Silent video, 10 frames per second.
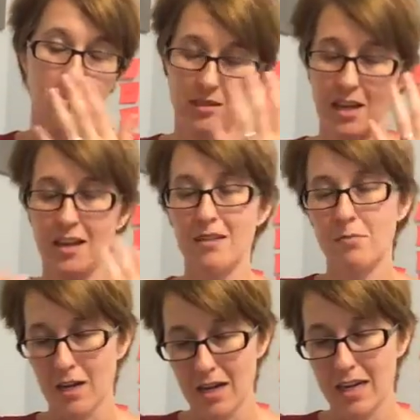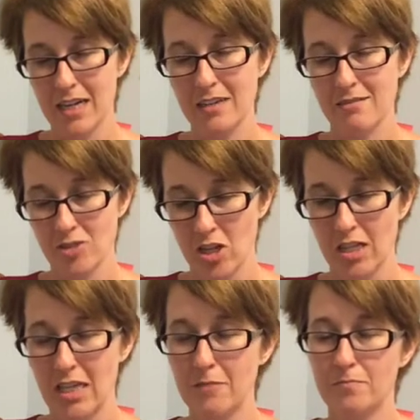so they had him bite on it
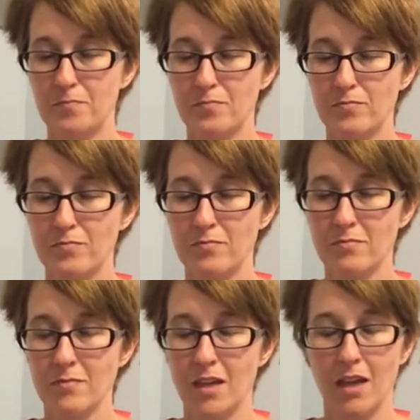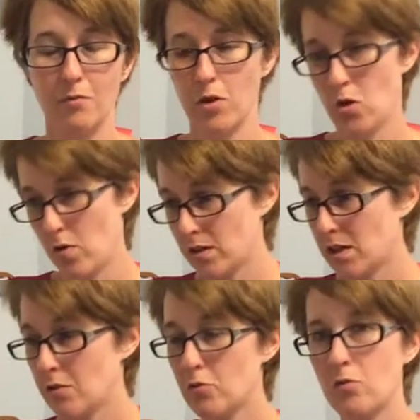gently. And we all walked
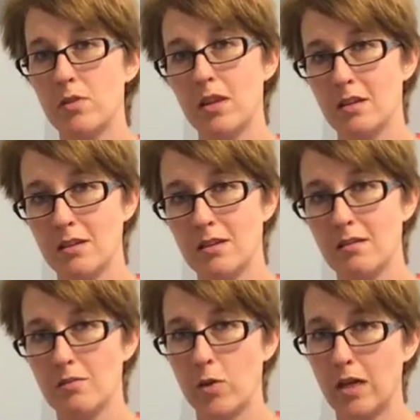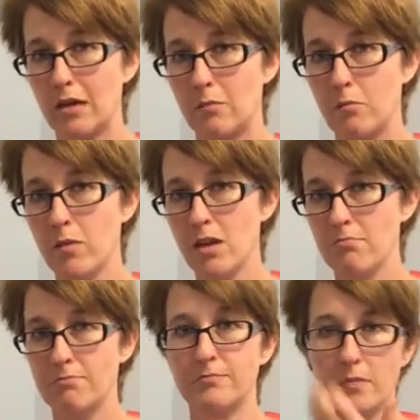out of the room and they did the quick meet.
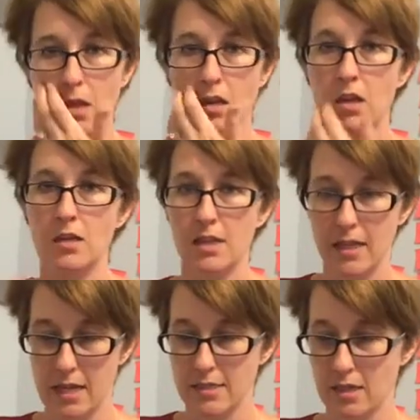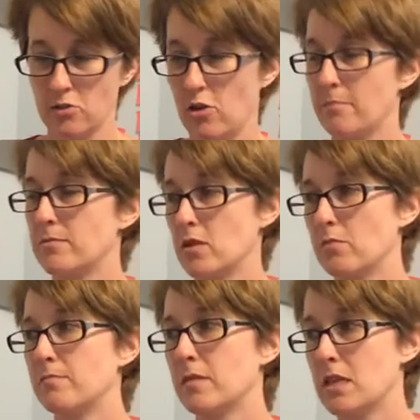and got his x-ray, so
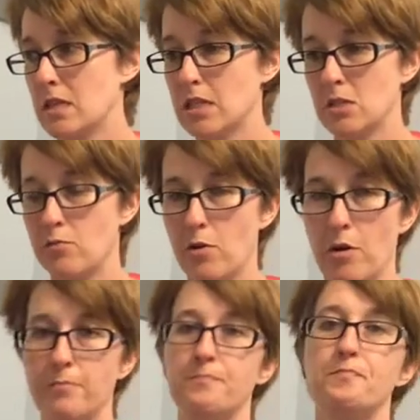he did pretty well.